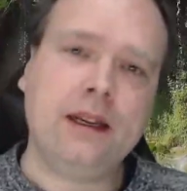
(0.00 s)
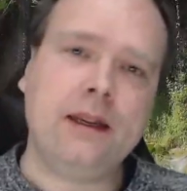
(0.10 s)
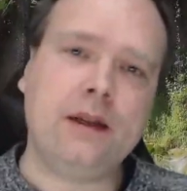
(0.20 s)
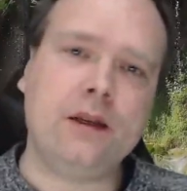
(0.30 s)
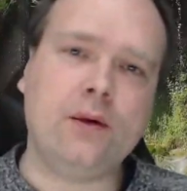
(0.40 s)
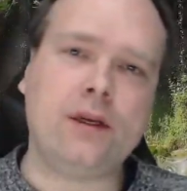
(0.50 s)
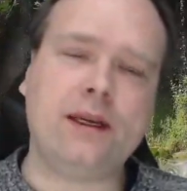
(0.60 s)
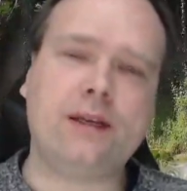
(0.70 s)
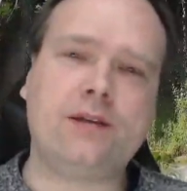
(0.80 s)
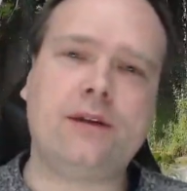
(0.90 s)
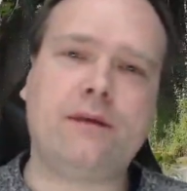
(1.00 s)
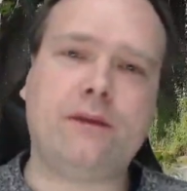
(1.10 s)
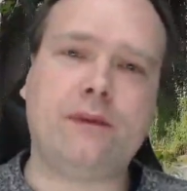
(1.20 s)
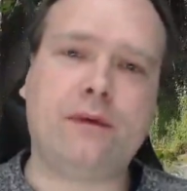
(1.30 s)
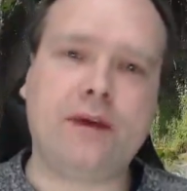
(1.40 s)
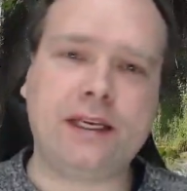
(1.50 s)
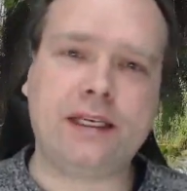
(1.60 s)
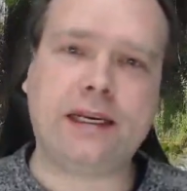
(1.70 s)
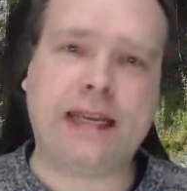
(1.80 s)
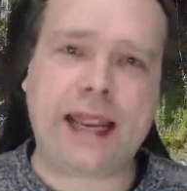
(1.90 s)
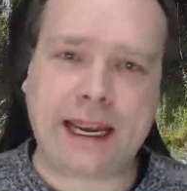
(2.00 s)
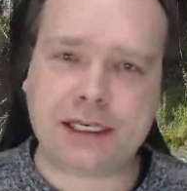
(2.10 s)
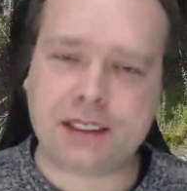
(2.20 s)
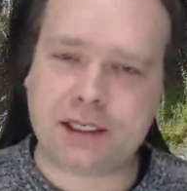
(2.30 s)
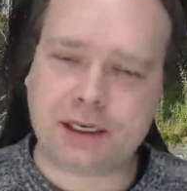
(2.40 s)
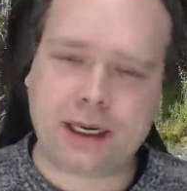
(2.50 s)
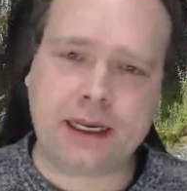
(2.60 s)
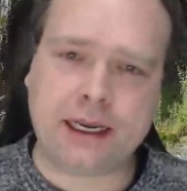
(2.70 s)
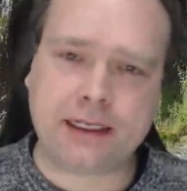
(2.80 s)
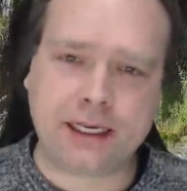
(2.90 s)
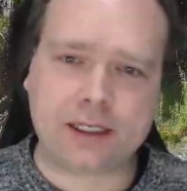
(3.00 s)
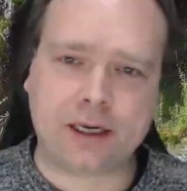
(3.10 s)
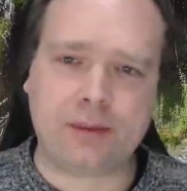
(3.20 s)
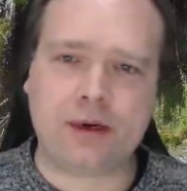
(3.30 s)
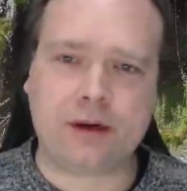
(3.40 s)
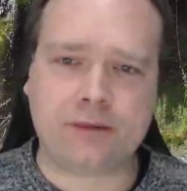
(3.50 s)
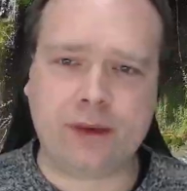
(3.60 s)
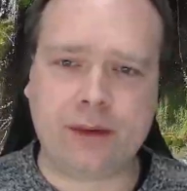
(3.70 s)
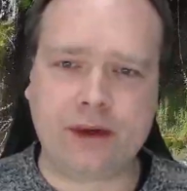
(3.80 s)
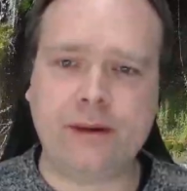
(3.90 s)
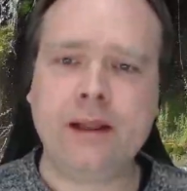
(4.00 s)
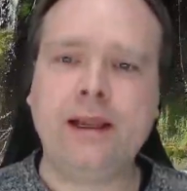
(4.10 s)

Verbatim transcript: loaded into the reflection cache, and that takes up a lot of memory.